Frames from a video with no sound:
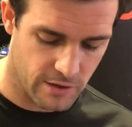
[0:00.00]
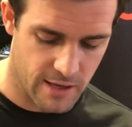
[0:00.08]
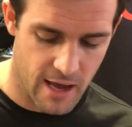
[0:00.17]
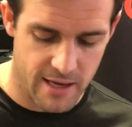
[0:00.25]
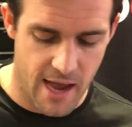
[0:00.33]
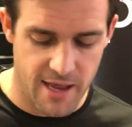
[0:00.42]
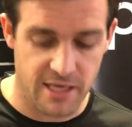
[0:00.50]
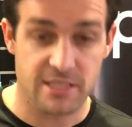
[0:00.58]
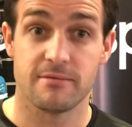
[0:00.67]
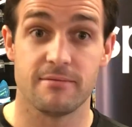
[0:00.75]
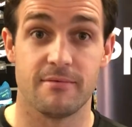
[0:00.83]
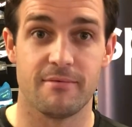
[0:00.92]

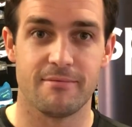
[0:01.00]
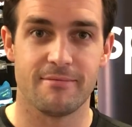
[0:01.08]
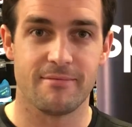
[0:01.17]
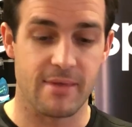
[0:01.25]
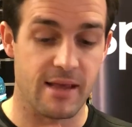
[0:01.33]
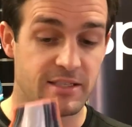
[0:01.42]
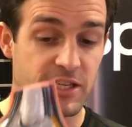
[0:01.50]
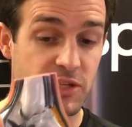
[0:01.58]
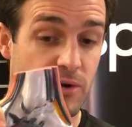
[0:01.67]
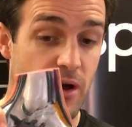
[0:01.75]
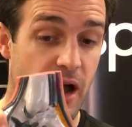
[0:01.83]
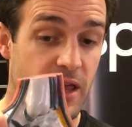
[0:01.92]
Calcaneus is this
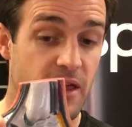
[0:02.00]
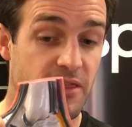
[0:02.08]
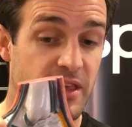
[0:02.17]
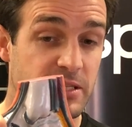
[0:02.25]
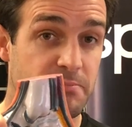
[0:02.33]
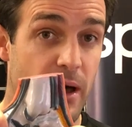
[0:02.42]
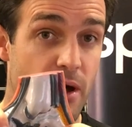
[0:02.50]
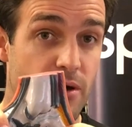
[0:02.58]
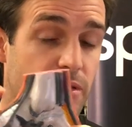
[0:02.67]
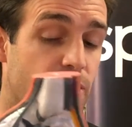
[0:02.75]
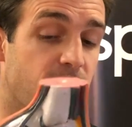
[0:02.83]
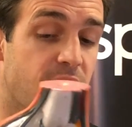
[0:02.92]
little guy here. This bone
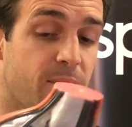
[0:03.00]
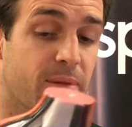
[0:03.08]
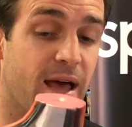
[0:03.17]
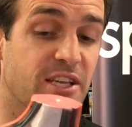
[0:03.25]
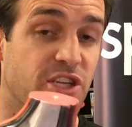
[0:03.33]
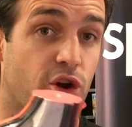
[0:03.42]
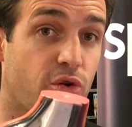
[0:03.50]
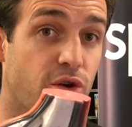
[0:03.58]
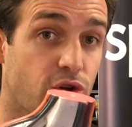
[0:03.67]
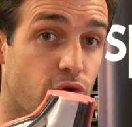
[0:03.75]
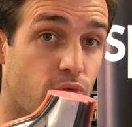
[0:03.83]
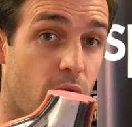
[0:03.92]
through here plays a
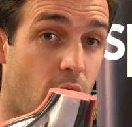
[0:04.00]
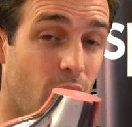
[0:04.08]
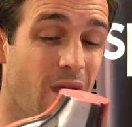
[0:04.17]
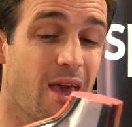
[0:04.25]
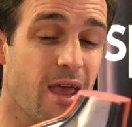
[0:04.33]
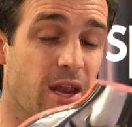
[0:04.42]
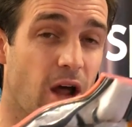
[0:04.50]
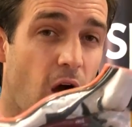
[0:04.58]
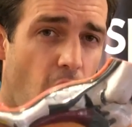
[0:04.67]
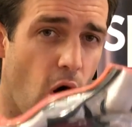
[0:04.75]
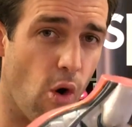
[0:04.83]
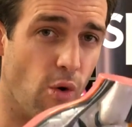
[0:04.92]
critical role in
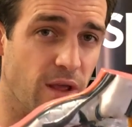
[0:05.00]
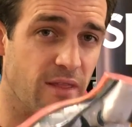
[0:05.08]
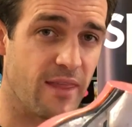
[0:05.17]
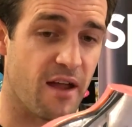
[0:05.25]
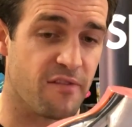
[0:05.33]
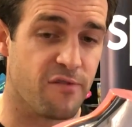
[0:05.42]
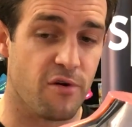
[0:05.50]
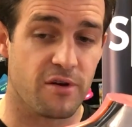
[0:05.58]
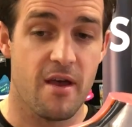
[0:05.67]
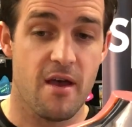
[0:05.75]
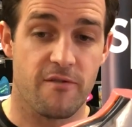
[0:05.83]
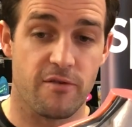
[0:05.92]
holding that foot
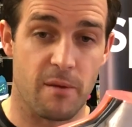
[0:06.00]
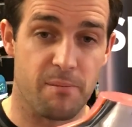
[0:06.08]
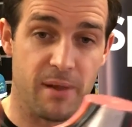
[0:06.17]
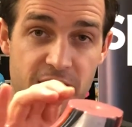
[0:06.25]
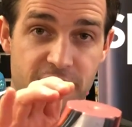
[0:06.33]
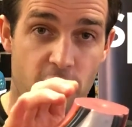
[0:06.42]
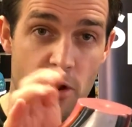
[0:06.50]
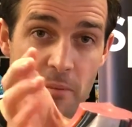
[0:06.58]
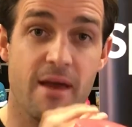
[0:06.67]
from the platform